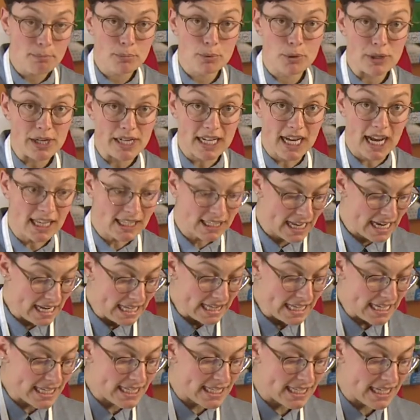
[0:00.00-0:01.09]
pre-cut like
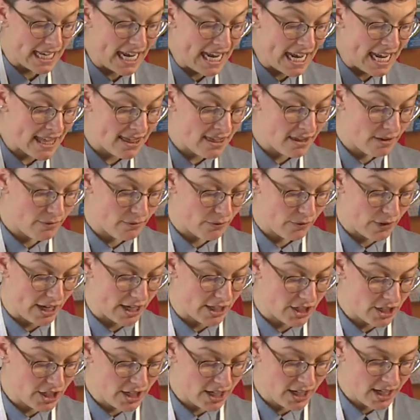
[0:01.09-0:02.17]
this in the
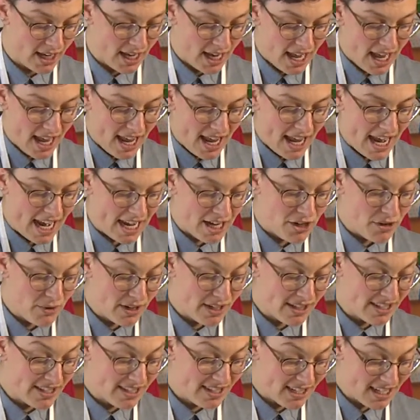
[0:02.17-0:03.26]
fridge. And you
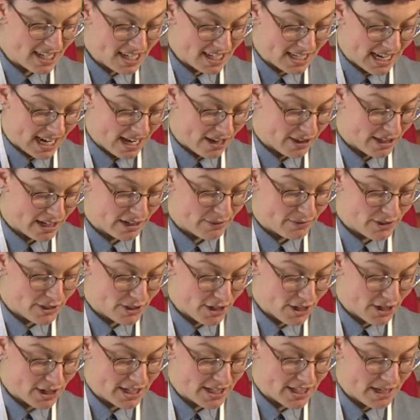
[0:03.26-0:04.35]
can see now that I've
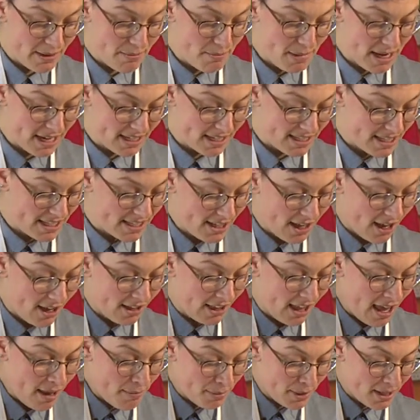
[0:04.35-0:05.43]
started to mix this all
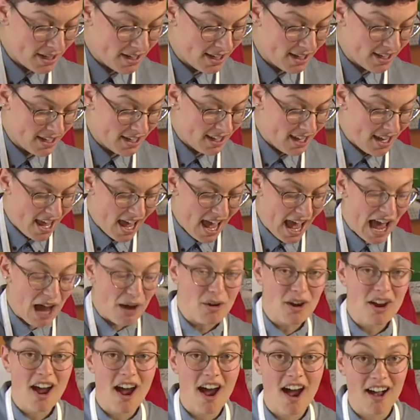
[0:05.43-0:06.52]
up, how
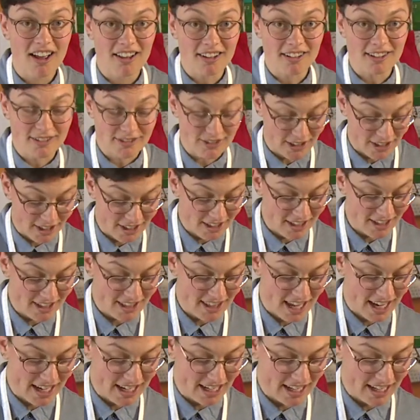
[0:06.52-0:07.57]
colorful that